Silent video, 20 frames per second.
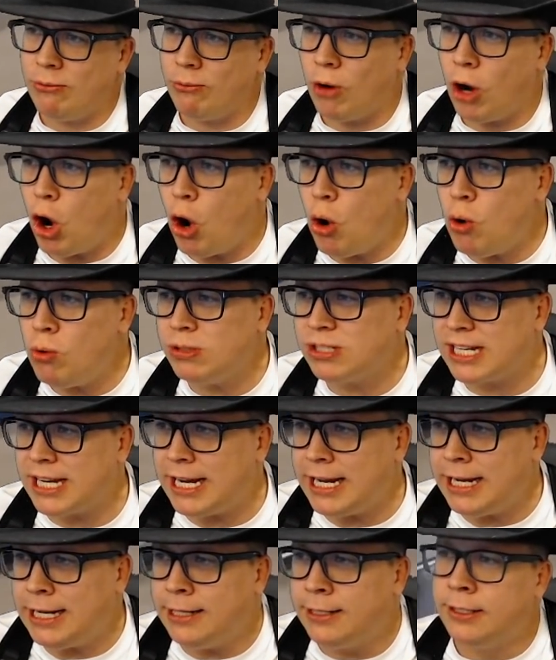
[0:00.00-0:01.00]

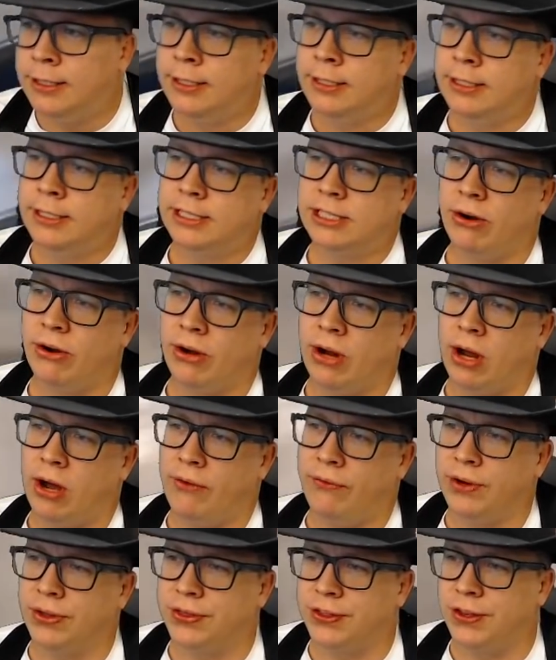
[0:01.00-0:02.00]
Rosie! Starting
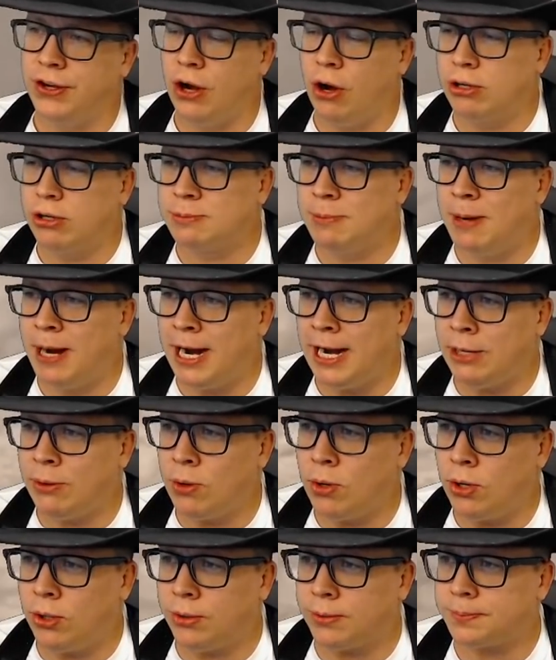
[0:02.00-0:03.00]
off with the nose
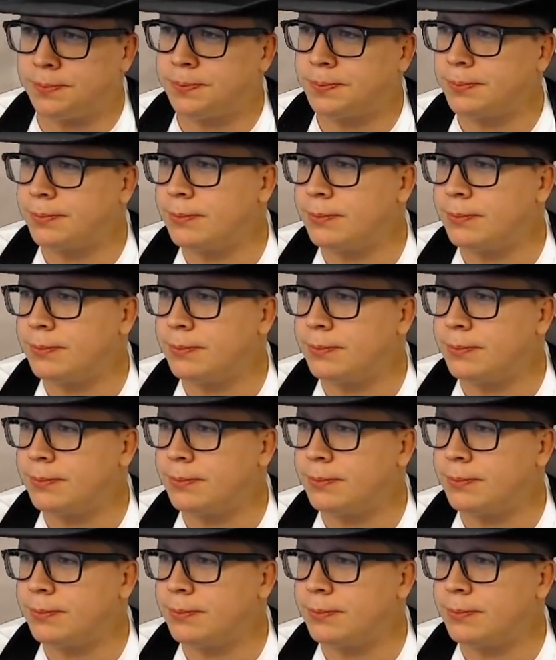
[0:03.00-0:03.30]
manual.